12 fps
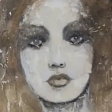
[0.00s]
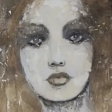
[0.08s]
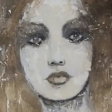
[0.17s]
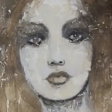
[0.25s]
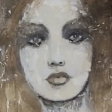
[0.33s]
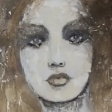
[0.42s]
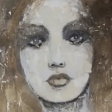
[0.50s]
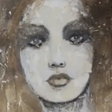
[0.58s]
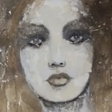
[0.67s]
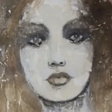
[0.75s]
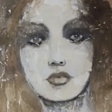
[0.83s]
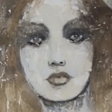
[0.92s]

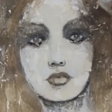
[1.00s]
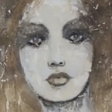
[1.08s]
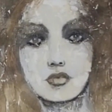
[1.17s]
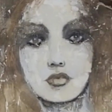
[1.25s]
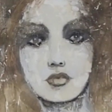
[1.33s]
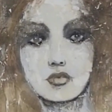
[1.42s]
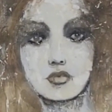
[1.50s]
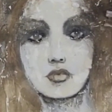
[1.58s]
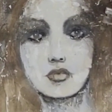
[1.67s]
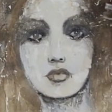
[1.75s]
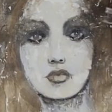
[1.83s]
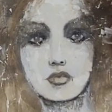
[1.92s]

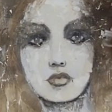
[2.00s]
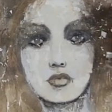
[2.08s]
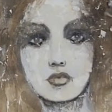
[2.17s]
Nobody speaks.